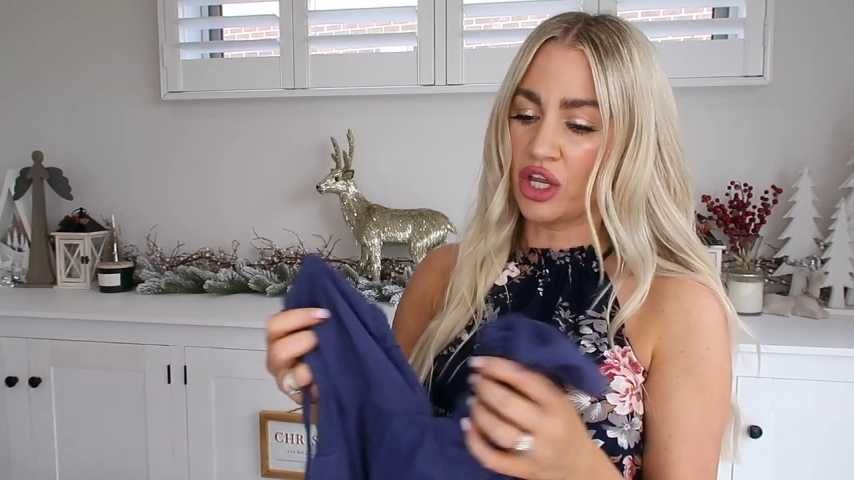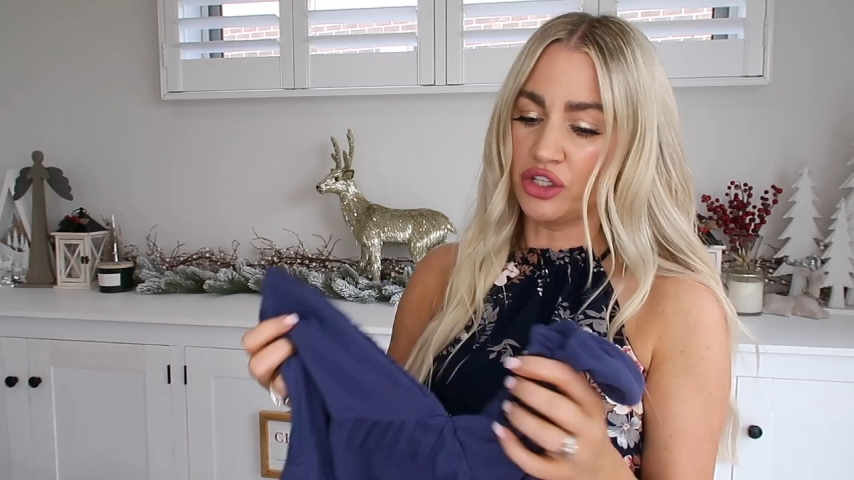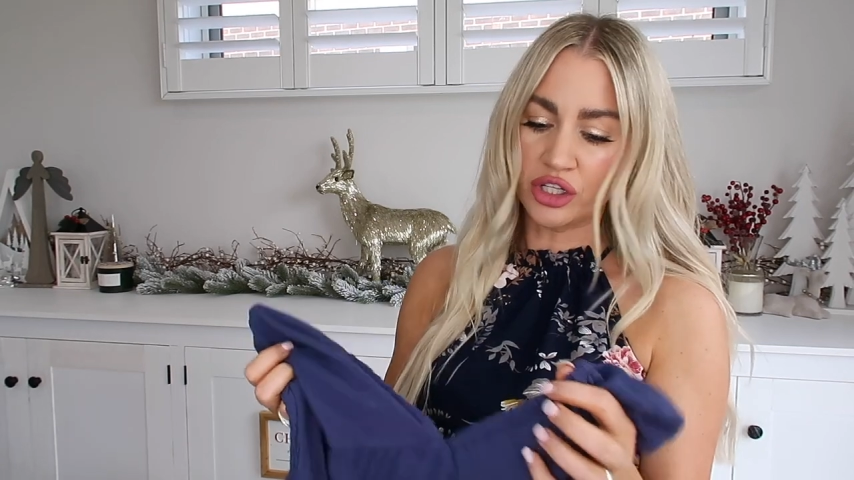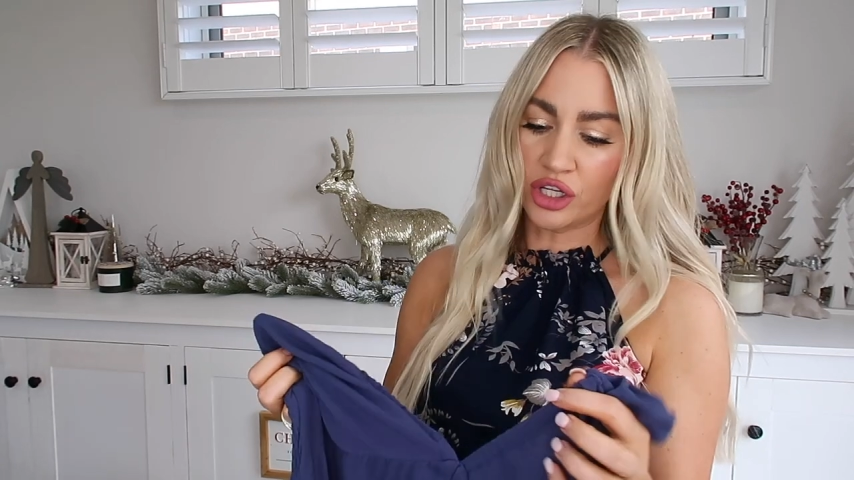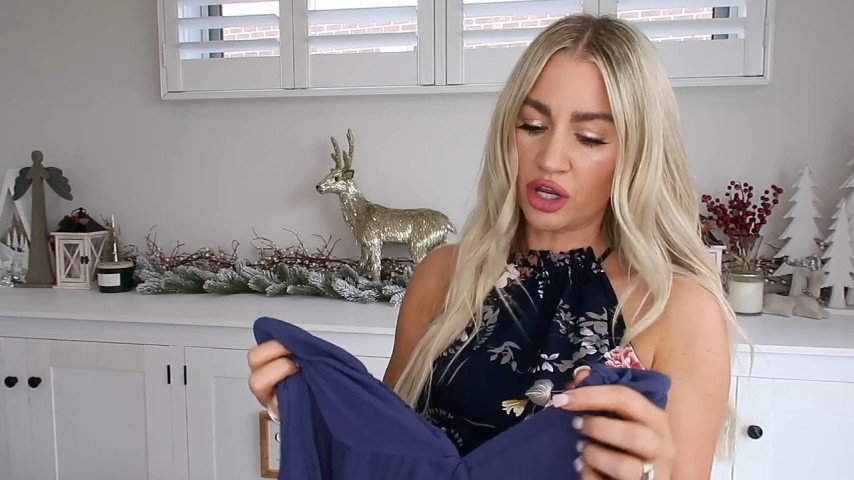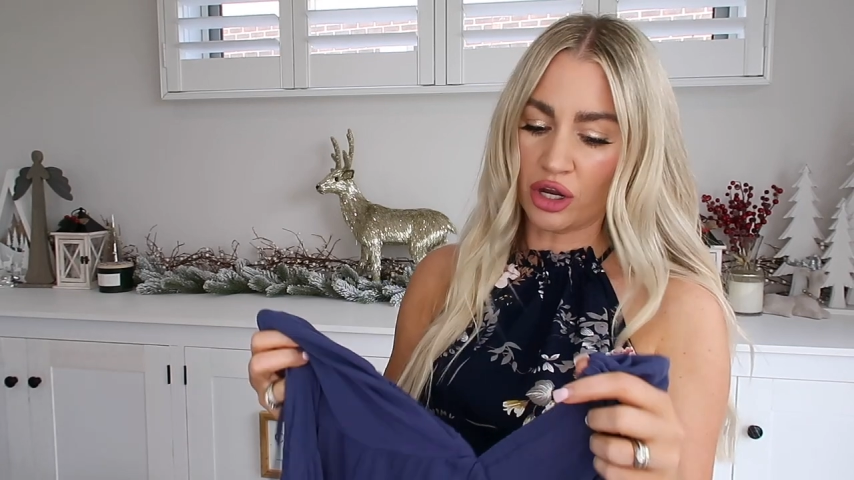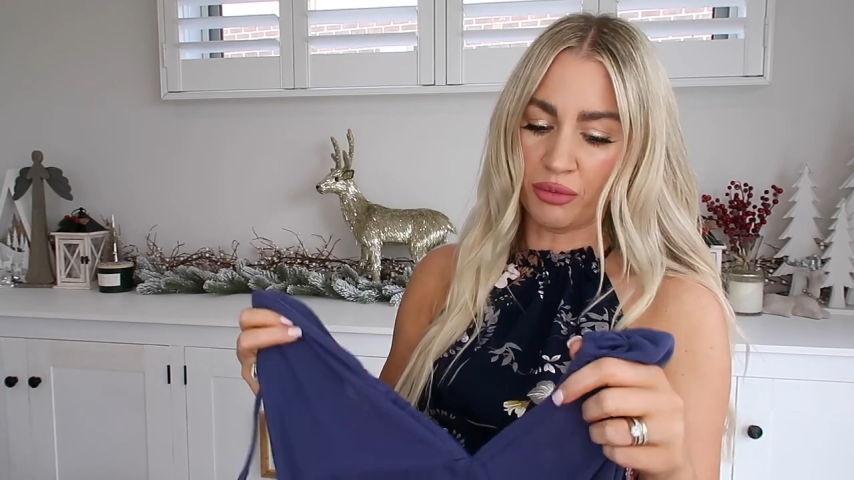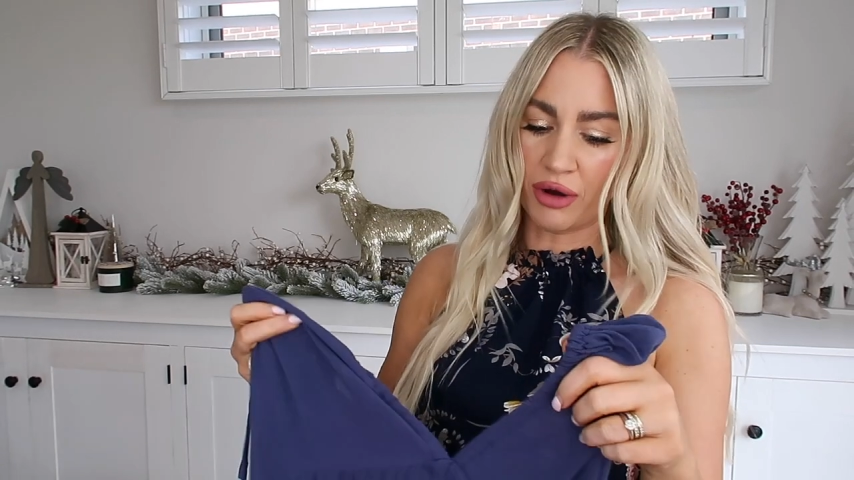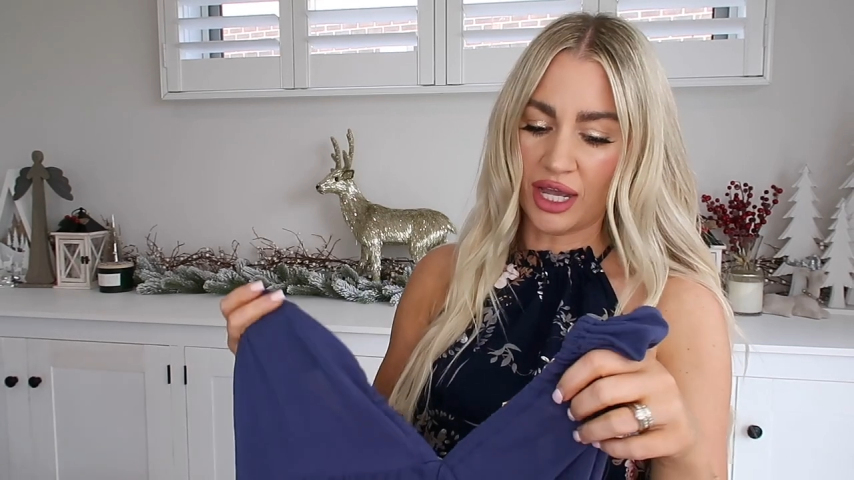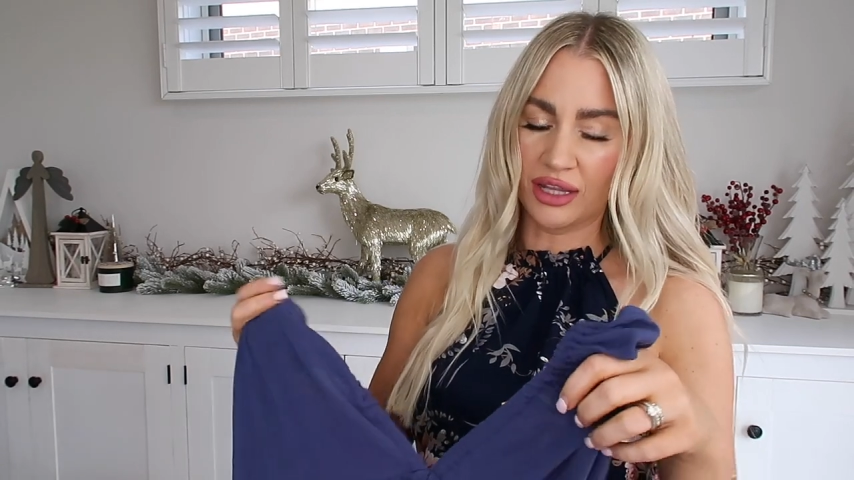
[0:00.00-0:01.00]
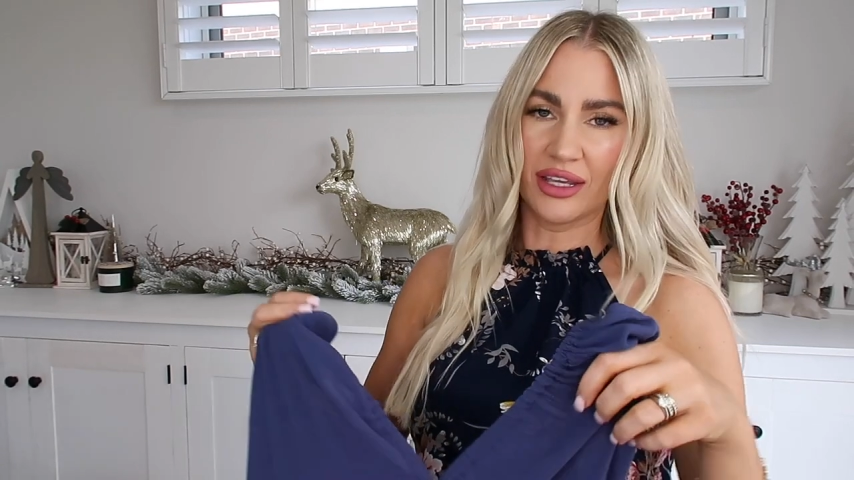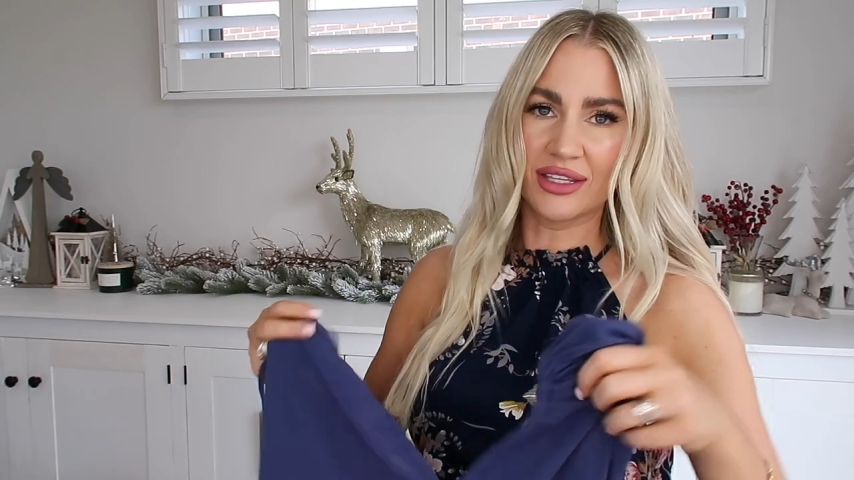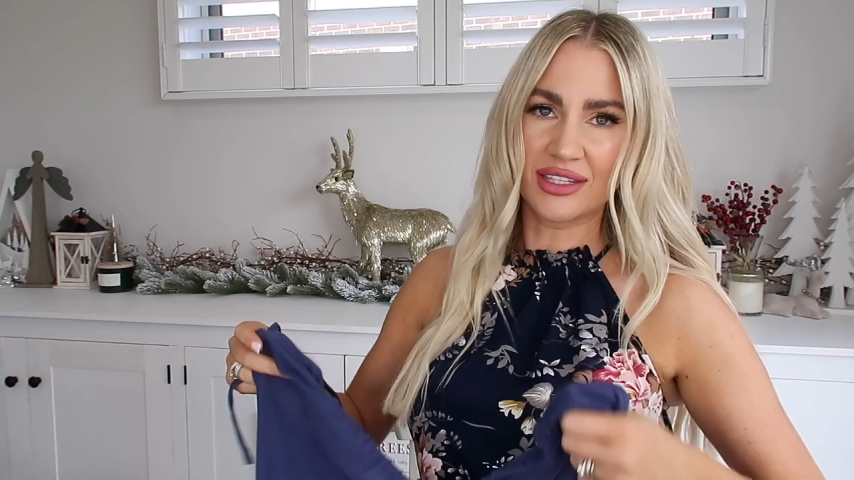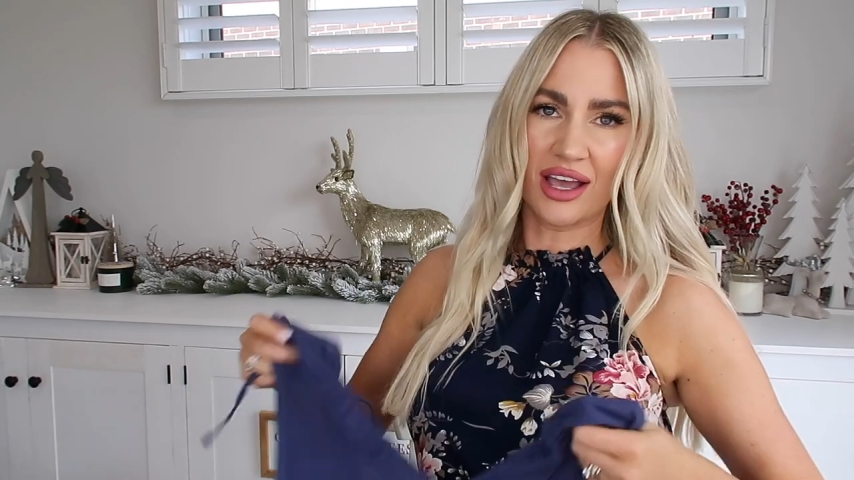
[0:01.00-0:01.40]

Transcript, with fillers: You can go braless.